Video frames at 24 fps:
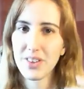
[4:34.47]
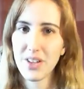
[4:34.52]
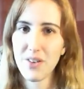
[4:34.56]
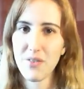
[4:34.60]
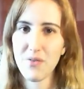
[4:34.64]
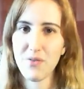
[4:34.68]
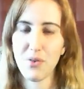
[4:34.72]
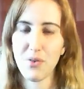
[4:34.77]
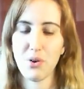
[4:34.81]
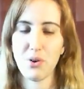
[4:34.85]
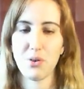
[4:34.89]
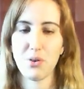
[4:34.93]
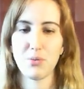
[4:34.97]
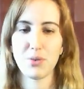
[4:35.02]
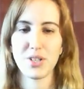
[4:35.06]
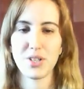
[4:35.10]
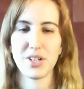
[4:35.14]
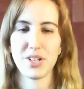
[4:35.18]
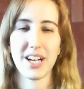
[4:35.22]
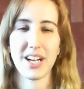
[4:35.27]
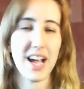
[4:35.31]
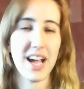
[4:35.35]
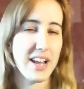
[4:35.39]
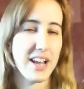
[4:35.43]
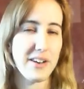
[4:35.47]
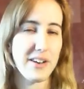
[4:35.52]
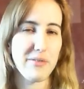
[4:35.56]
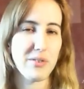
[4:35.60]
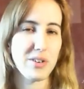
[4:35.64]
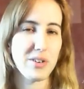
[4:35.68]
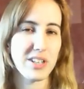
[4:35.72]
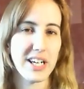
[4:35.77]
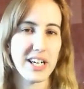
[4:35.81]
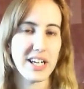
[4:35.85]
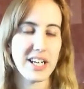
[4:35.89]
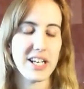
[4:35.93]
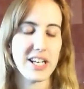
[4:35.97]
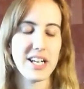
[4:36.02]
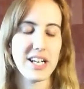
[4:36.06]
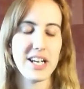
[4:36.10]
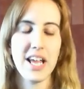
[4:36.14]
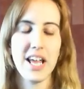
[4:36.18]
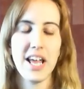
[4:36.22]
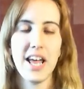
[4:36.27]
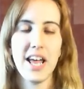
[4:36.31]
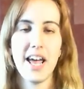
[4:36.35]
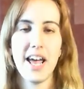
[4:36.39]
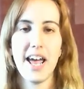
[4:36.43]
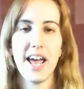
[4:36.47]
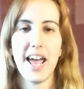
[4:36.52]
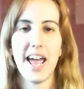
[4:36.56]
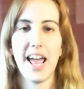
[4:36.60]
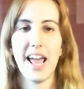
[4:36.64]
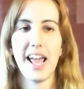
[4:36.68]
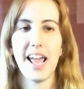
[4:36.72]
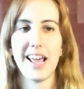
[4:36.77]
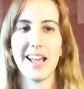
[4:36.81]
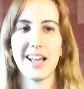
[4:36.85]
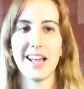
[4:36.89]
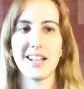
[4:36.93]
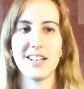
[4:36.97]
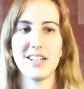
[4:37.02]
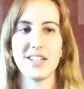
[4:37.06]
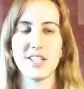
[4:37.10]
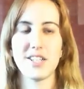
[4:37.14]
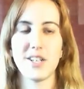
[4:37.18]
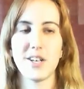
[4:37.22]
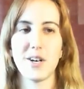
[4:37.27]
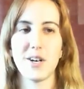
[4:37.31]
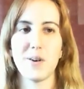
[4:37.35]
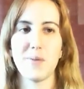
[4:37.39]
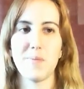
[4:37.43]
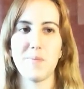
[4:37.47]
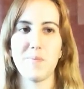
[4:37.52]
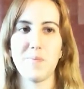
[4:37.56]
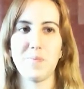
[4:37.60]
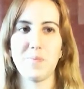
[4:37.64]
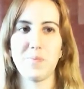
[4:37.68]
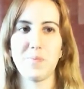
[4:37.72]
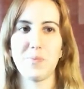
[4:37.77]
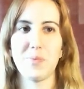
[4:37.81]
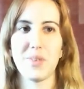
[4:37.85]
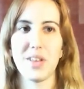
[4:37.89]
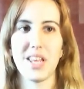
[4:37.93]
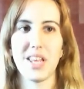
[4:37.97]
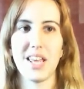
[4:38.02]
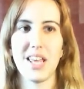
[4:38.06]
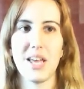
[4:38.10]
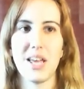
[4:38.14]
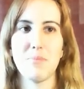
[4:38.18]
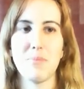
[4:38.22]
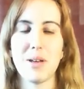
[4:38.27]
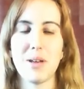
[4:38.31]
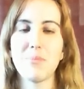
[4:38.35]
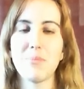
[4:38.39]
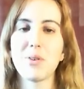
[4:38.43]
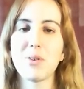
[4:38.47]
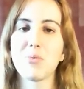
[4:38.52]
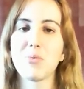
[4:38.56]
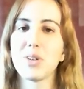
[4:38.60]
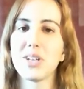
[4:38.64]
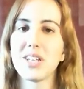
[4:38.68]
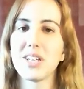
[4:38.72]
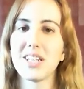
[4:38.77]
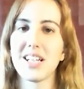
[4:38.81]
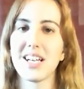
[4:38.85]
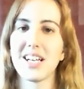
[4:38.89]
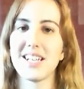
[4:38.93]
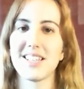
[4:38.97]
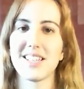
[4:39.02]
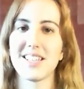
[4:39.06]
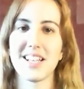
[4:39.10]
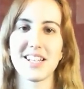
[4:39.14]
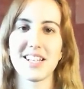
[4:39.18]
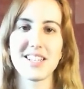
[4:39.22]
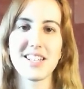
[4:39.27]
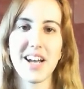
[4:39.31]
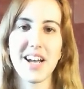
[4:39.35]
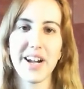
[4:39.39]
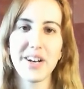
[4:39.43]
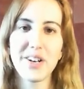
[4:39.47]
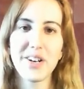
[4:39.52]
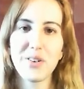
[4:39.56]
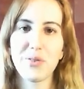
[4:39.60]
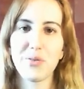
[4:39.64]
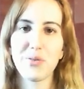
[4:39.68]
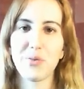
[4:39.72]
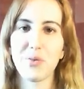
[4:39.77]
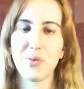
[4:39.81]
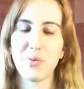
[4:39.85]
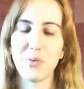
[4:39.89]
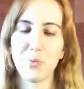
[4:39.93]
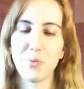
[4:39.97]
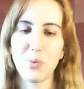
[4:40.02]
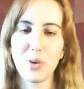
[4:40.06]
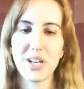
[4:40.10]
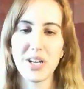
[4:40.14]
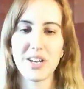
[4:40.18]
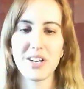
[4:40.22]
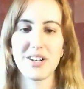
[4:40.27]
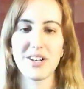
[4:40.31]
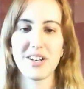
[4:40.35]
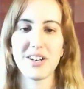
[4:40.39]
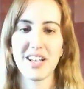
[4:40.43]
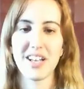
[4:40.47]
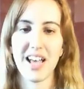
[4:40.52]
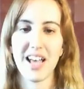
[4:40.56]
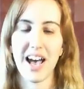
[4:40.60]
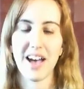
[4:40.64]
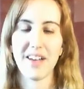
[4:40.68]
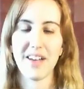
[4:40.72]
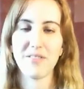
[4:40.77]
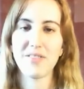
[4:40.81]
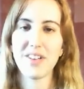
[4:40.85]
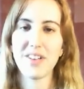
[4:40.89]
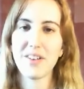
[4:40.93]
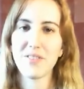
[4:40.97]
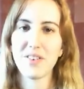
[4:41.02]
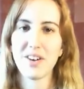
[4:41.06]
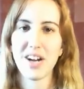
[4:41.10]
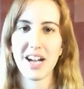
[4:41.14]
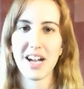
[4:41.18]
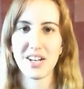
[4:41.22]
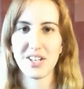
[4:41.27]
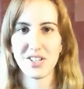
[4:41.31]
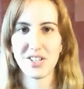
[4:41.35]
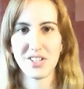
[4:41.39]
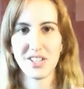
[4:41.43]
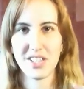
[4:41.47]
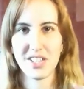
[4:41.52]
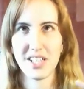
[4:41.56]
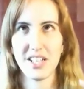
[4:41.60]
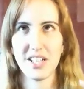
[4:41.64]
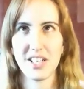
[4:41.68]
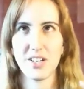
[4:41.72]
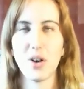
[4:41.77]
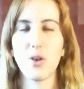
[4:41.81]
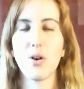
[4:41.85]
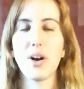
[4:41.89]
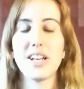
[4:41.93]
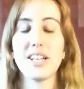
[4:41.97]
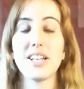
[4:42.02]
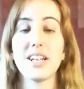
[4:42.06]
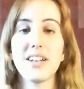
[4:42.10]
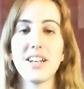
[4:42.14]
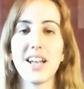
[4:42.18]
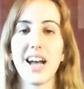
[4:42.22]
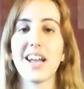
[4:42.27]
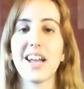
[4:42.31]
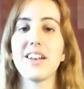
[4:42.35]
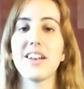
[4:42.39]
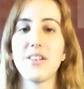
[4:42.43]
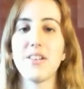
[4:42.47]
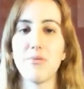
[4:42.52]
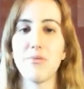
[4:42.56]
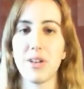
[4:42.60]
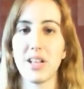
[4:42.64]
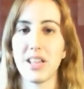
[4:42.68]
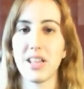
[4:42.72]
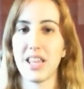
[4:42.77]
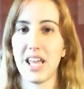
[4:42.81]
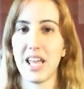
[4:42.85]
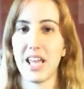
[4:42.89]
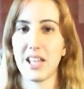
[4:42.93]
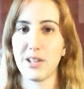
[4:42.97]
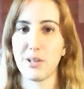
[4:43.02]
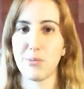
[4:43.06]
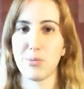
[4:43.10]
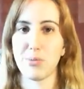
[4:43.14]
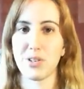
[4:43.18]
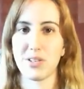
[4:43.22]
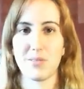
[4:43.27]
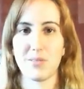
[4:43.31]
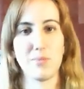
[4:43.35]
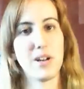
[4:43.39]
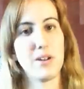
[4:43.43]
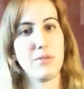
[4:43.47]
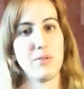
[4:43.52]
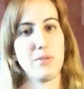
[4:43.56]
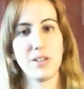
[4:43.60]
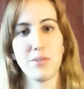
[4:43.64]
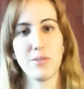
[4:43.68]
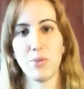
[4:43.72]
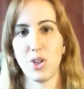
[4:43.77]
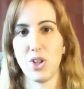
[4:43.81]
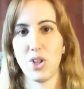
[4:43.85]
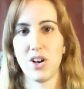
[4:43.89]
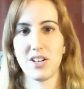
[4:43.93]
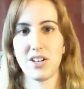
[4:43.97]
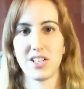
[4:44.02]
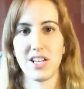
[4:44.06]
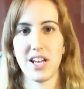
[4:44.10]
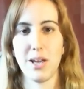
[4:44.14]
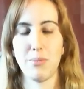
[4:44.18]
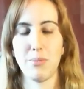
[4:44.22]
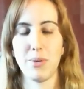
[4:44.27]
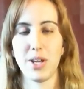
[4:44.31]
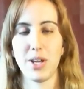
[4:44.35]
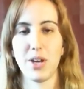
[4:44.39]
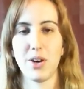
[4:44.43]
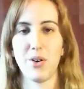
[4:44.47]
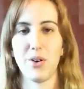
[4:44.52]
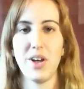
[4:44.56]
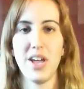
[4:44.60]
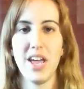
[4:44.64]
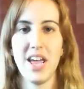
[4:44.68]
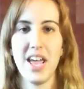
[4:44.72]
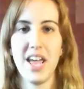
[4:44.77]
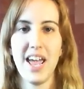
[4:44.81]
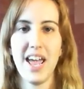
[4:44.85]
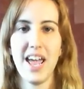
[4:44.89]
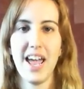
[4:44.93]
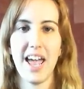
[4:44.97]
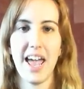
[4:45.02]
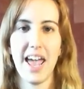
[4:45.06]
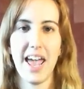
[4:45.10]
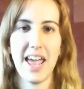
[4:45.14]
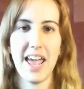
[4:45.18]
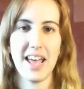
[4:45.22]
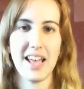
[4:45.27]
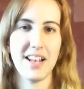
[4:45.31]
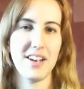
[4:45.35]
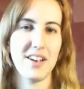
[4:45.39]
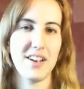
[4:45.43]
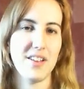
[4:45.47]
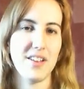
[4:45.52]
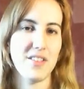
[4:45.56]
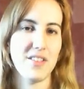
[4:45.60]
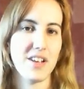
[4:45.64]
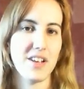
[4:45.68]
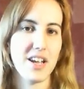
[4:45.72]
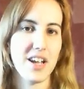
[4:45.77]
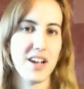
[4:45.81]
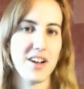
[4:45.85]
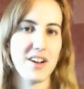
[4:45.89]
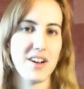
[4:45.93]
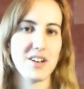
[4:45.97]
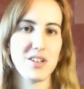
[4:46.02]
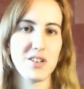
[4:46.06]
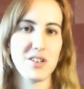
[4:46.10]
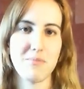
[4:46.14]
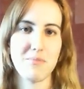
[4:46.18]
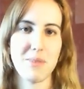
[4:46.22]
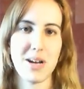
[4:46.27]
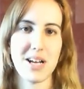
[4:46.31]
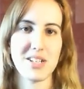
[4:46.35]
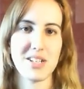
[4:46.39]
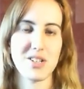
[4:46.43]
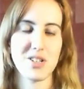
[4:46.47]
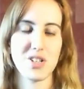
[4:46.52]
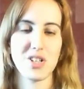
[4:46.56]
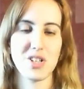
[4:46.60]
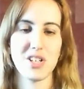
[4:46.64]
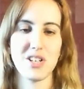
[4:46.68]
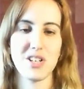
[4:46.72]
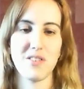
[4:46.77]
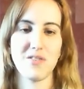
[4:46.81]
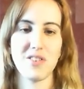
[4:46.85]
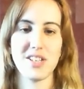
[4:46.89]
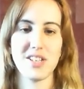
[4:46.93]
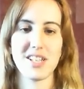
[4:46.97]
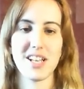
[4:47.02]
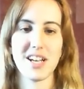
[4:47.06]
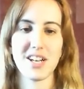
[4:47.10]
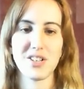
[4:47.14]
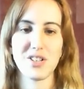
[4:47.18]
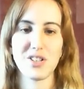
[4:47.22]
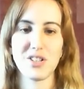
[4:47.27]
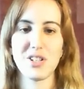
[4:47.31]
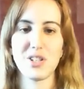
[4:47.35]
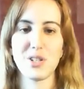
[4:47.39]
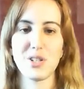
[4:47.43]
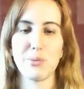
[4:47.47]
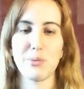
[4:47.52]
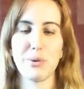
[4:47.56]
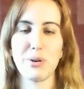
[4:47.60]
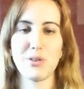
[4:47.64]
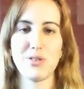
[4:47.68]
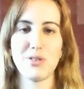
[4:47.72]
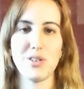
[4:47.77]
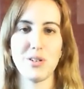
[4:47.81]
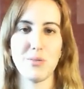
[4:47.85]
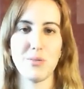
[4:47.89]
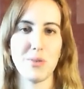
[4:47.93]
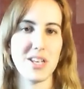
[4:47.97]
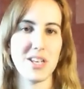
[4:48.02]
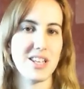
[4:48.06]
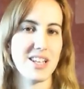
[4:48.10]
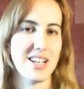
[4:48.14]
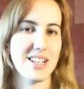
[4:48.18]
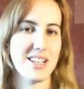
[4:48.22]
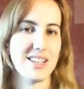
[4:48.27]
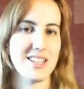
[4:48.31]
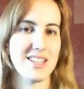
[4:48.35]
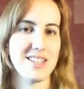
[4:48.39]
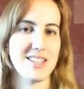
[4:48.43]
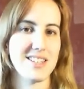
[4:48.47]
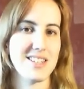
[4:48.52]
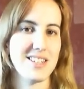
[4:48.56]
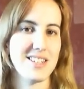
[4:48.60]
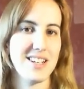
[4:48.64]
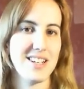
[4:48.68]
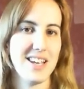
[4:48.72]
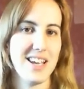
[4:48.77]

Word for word: 4, which are kind of related. And um, it made me realize that it's kind of weird. I've never actually no, I did I did read the Halo books, but I read them a long time ago. And the character of Master Chief, he's actually supposed to be like this